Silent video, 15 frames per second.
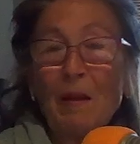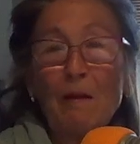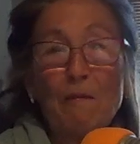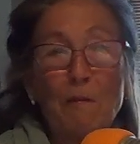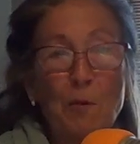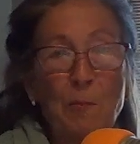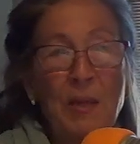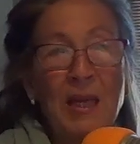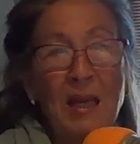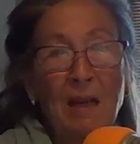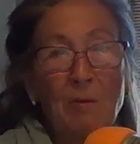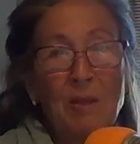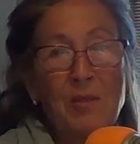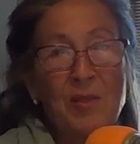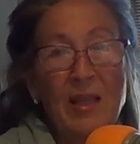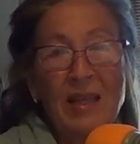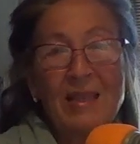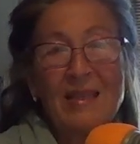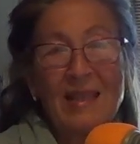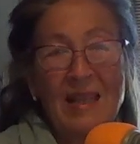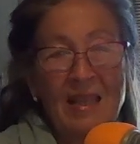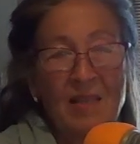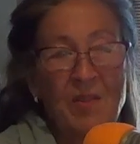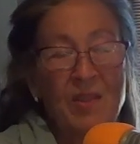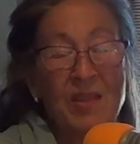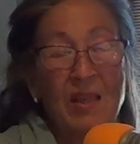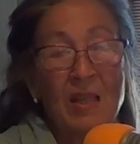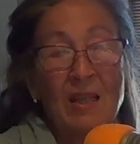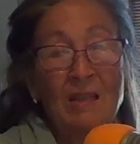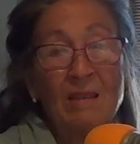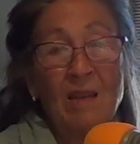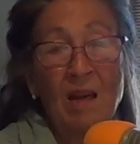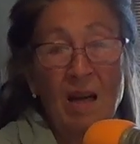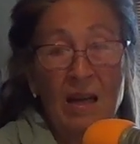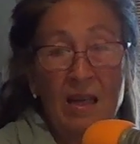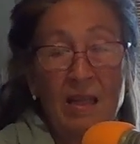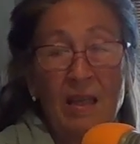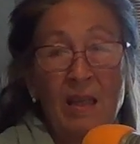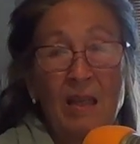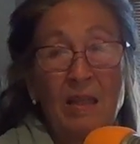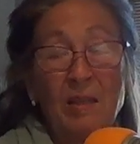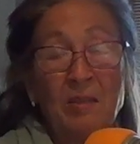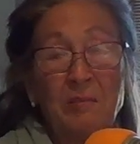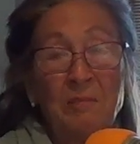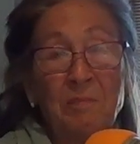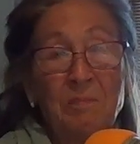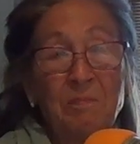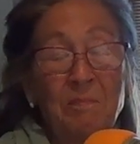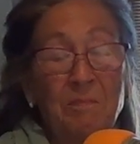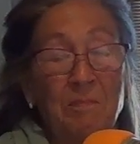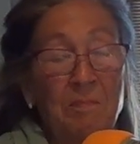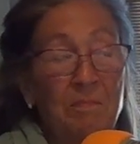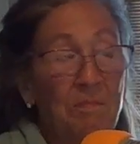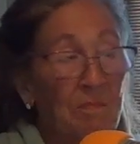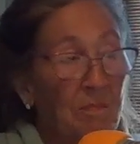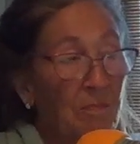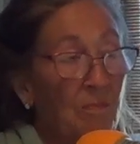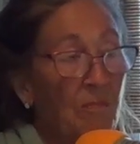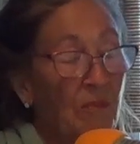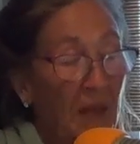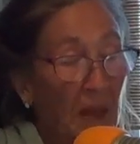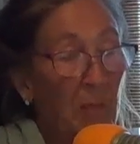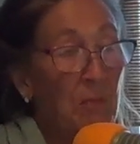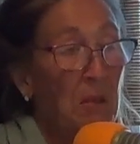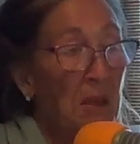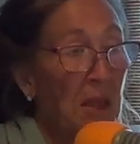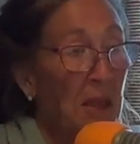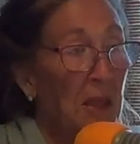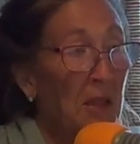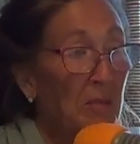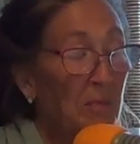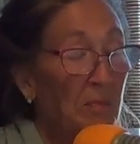For me, I would say dancing, hiking, family,